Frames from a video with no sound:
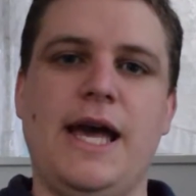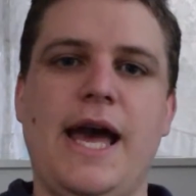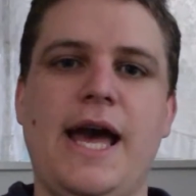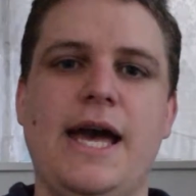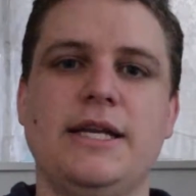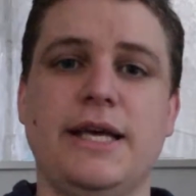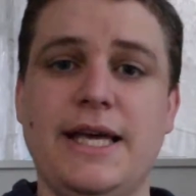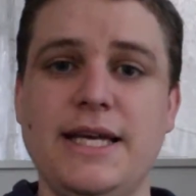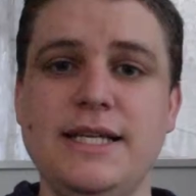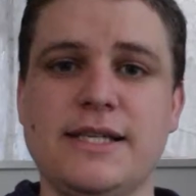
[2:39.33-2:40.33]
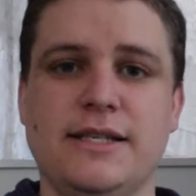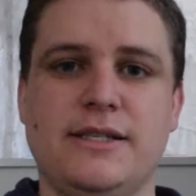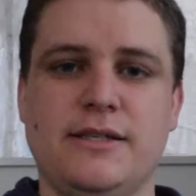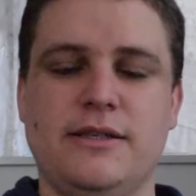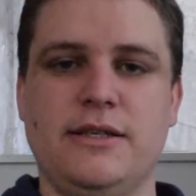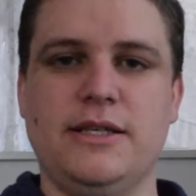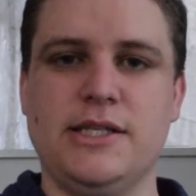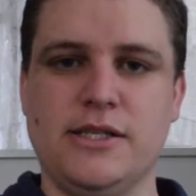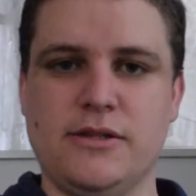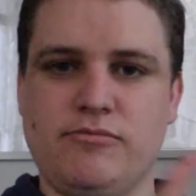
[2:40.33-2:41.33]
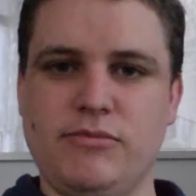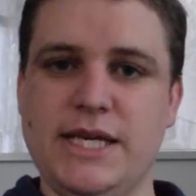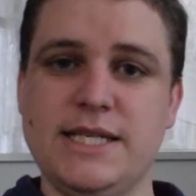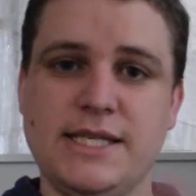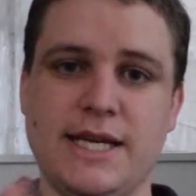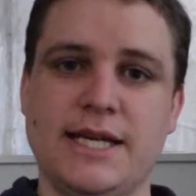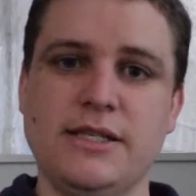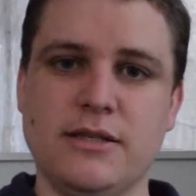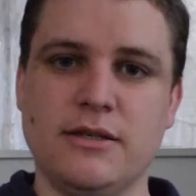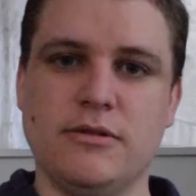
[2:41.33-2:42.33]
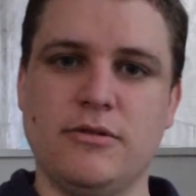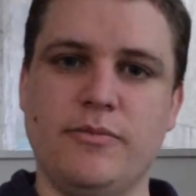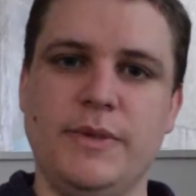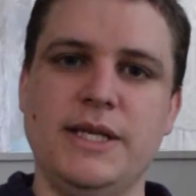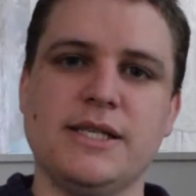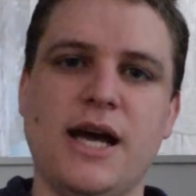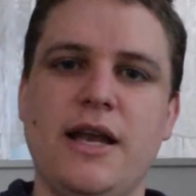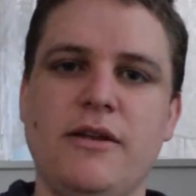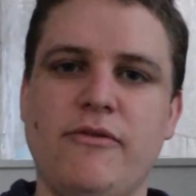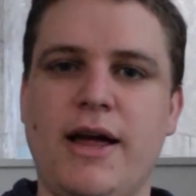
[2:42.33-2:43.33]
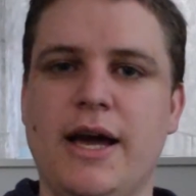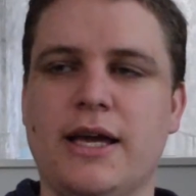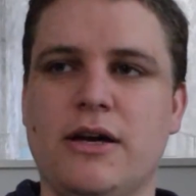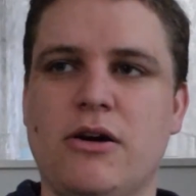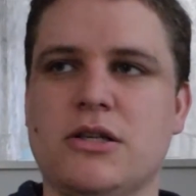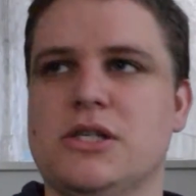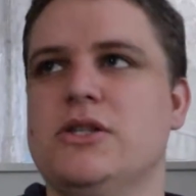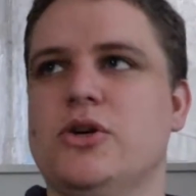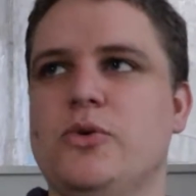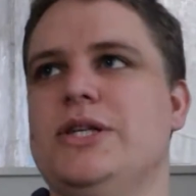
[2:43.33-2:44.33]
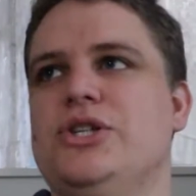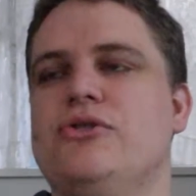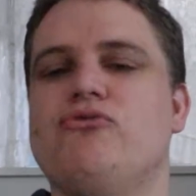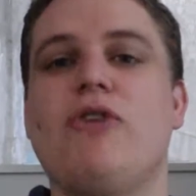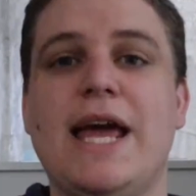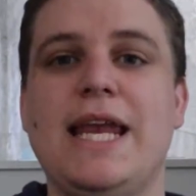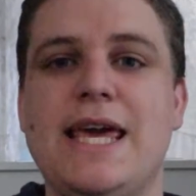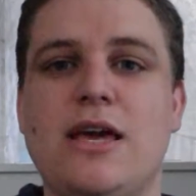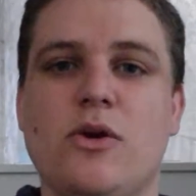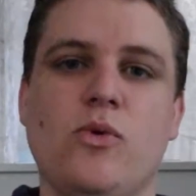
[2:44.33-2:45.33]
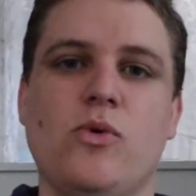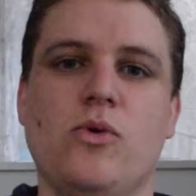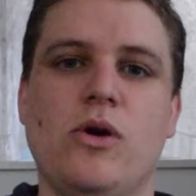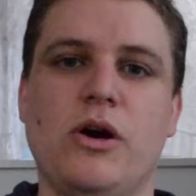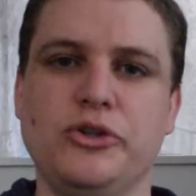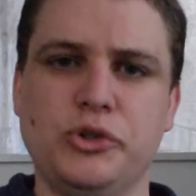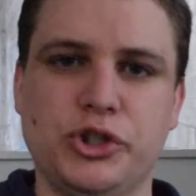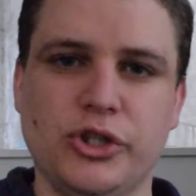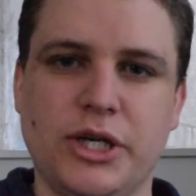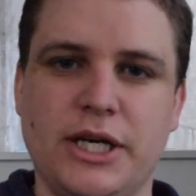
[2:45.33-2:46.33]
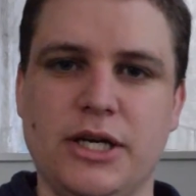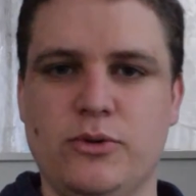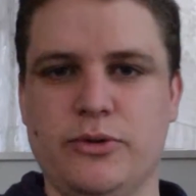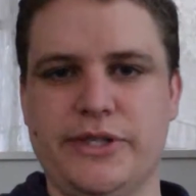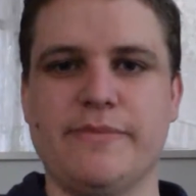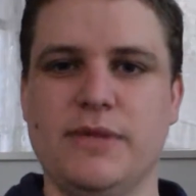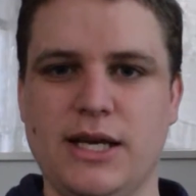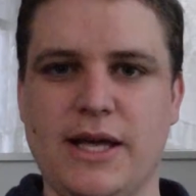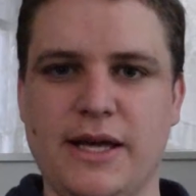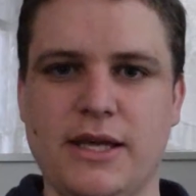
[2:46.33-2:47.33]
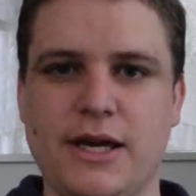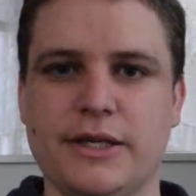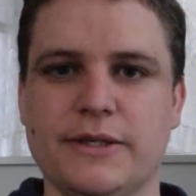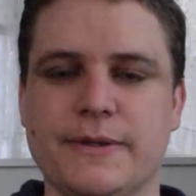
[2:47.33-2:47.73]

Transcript: And is it is it? But it's kind of like asking the question, really, or are you sure, or something like that.